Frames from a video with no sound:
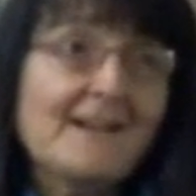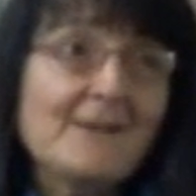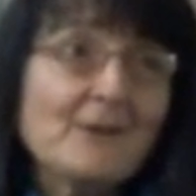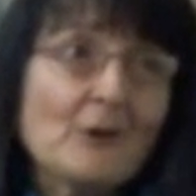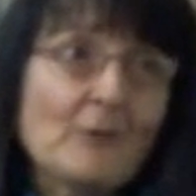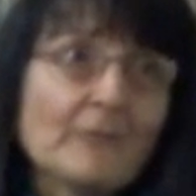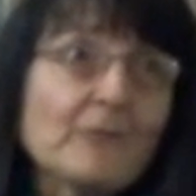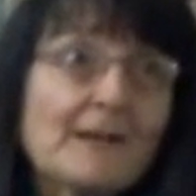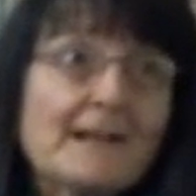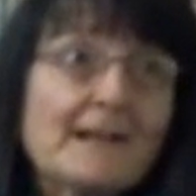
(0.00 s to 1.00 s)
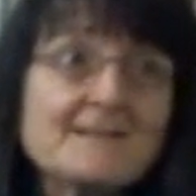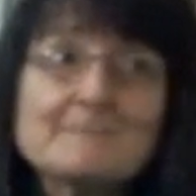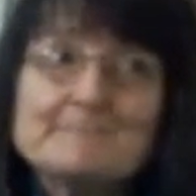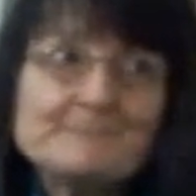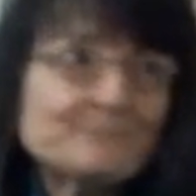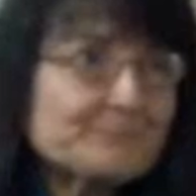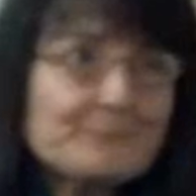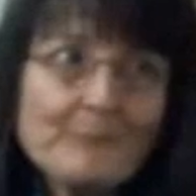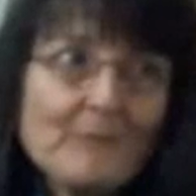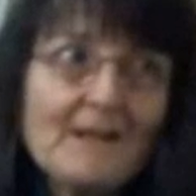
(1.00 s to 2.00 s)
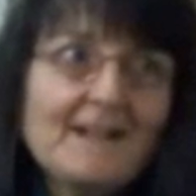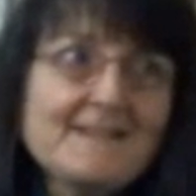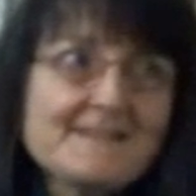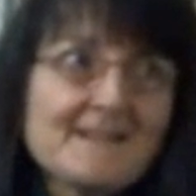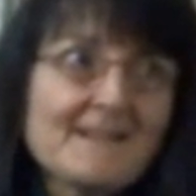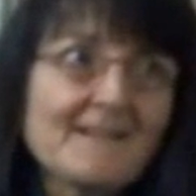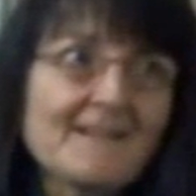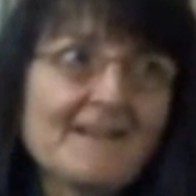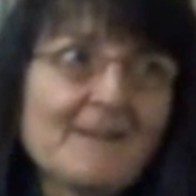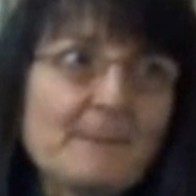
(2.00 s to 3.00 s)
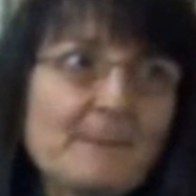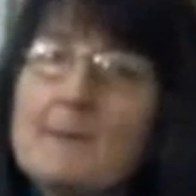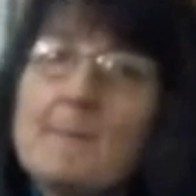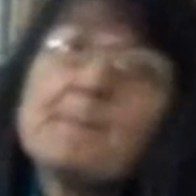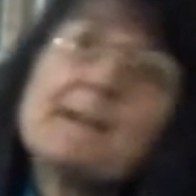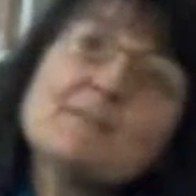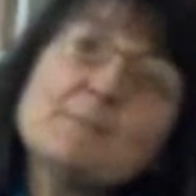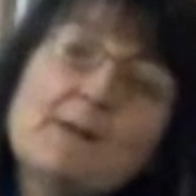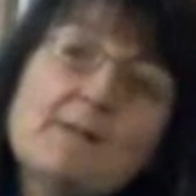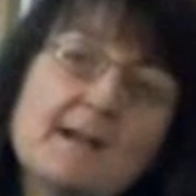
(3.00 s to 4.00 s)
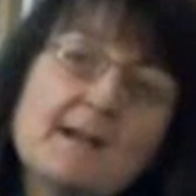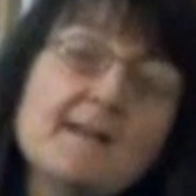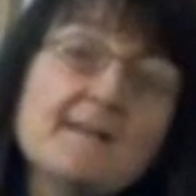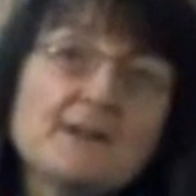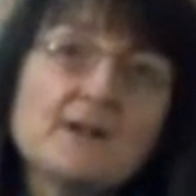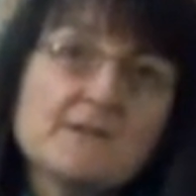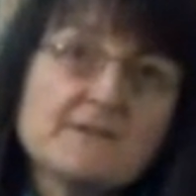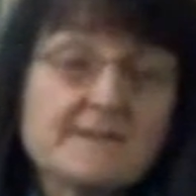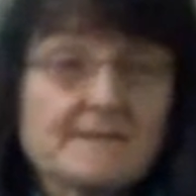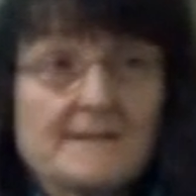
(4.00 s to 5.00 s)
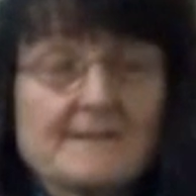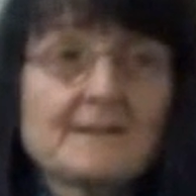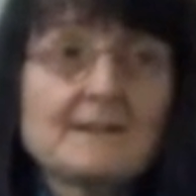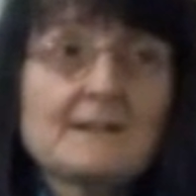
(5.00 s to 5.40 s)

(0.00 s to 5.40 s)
and conflict, is become paramount in the consciousness.